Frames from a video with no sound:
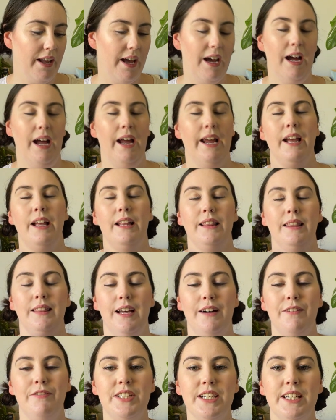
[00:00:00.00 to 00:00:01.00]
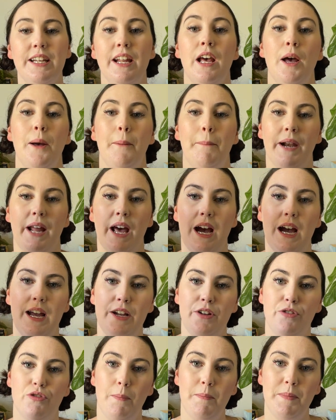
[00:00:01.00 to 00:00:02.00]
I loved it, but I
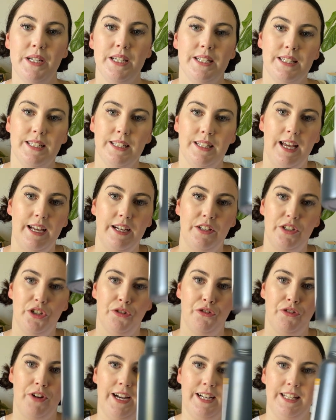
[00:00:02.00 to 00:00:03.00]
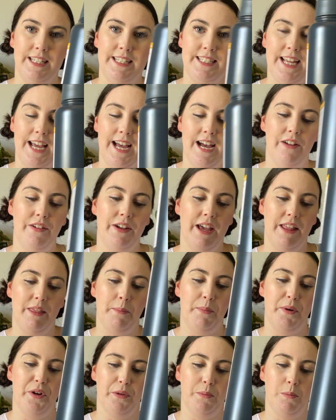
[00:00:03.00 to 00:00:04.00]
dropped it like directly down and the
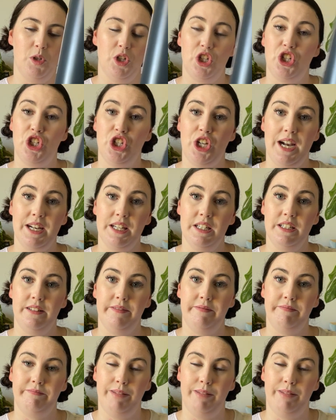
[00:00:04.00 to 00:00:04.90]
bottom just shattered